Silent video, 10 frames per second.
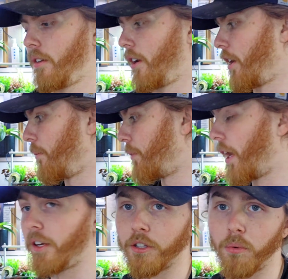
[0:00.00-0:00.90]

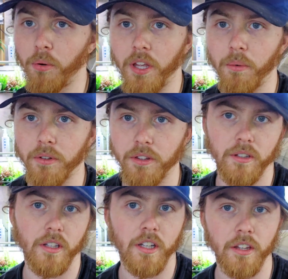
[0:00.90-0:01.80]
that you won't get with
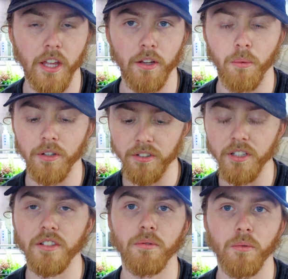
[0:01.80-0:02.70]
any of the other ones, at
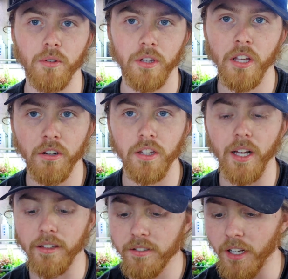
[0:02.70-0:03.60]
least here in the
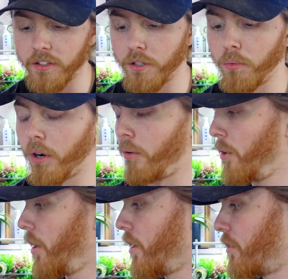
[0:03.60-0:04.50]
United States you won't.
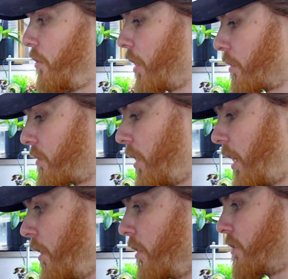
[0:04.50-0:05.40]
So you guys will see that
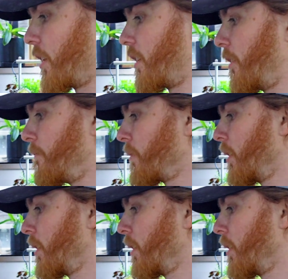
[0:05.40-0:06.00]
here in a second.